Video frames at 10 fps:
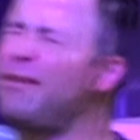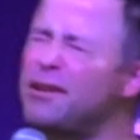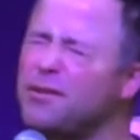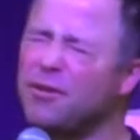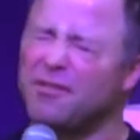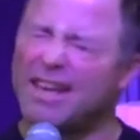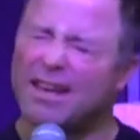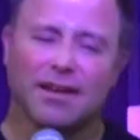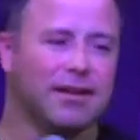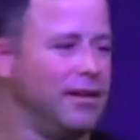is for
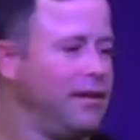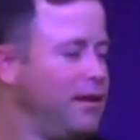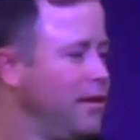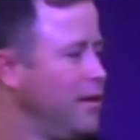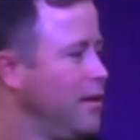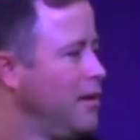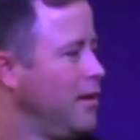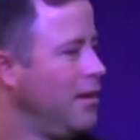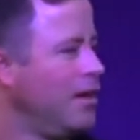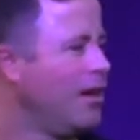me.
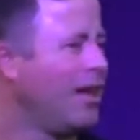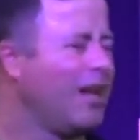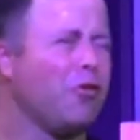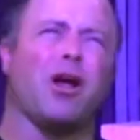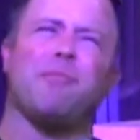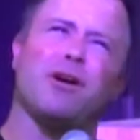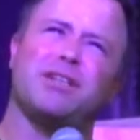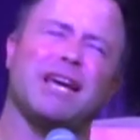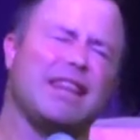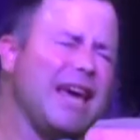Lord, I'm
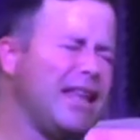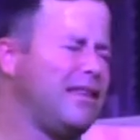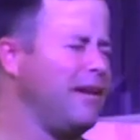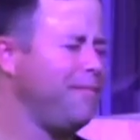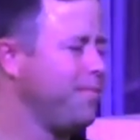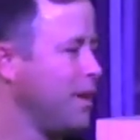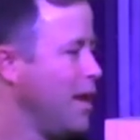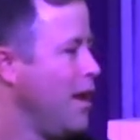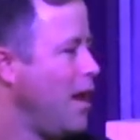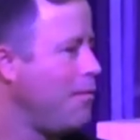not yet there.
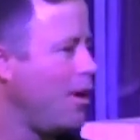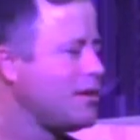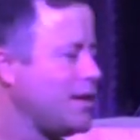I'm not